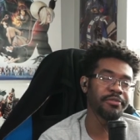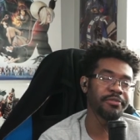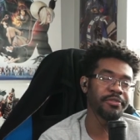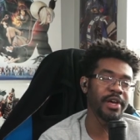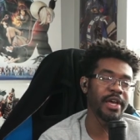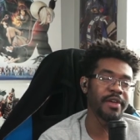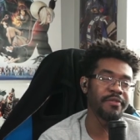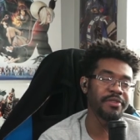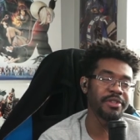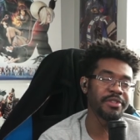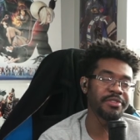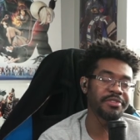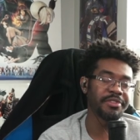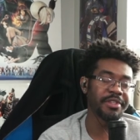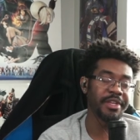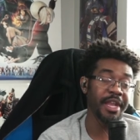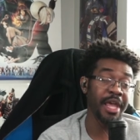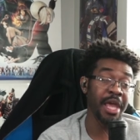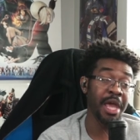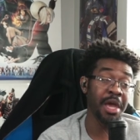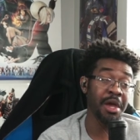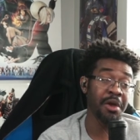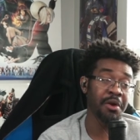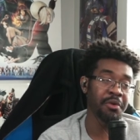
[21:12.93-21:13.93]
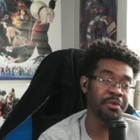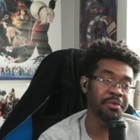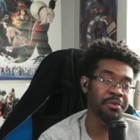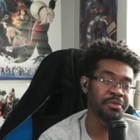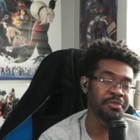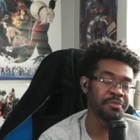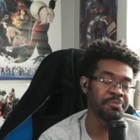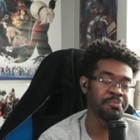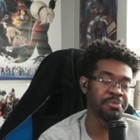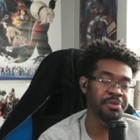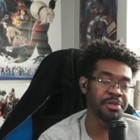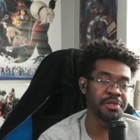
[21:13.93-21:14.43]
five is now,
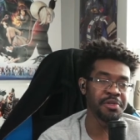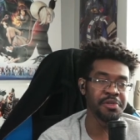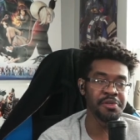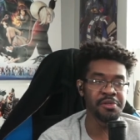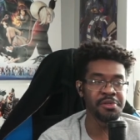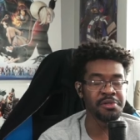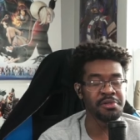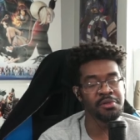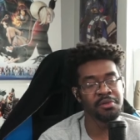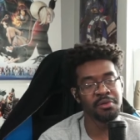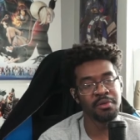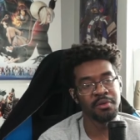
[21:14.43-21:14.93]
it's pretty good.